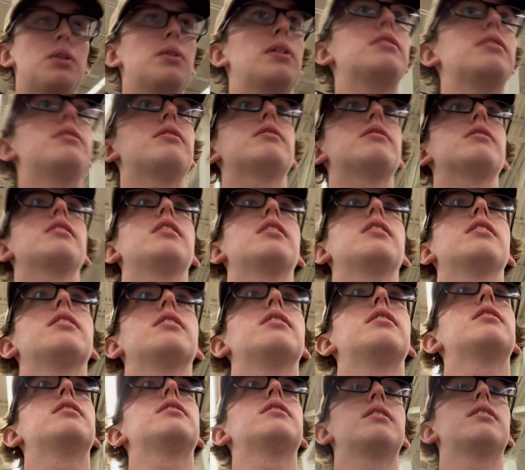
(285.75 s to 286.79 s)
That's uh,
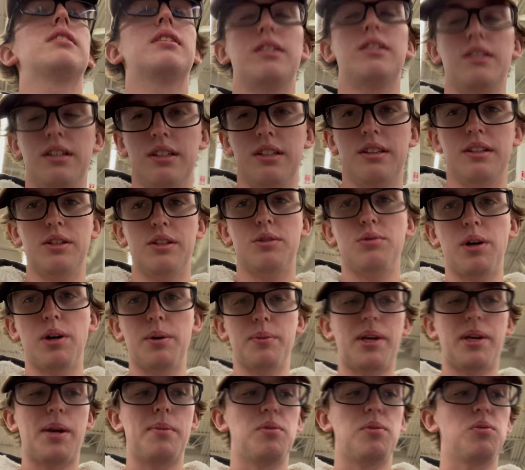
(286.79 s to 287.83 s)
that's why we
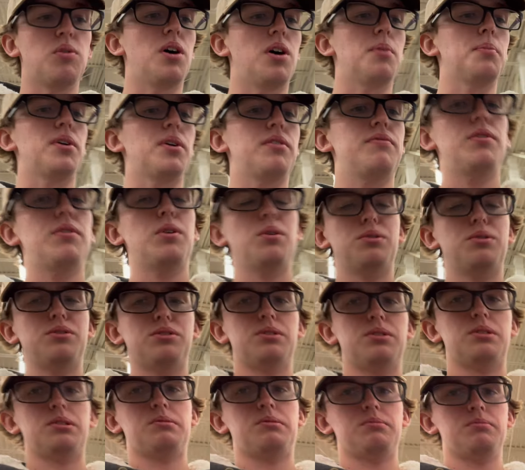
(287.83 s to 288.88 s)
came to Walmart,
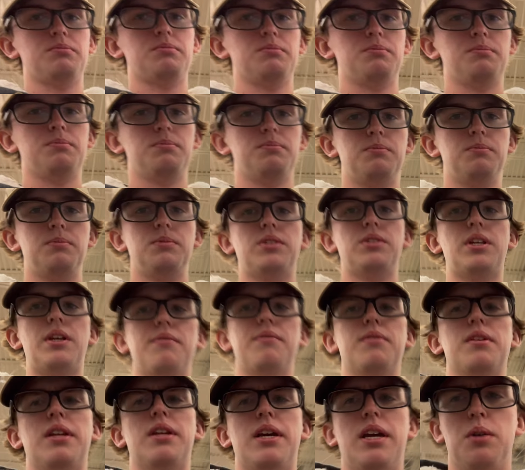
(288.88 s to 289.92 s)
folks.
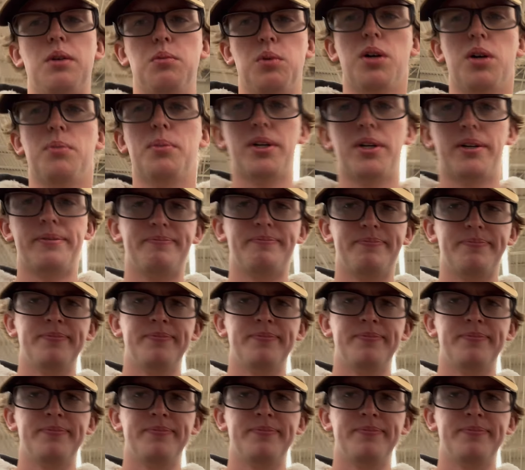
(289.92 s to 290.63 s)
Saving the day at Walmart.